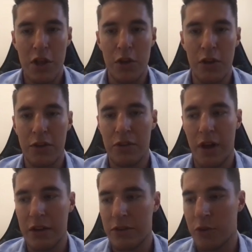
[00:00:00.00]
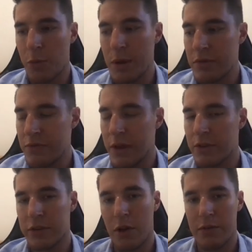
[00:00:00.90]
you can decide to stop everything,
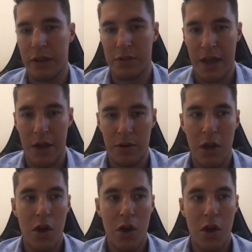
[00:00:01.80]
slow things down.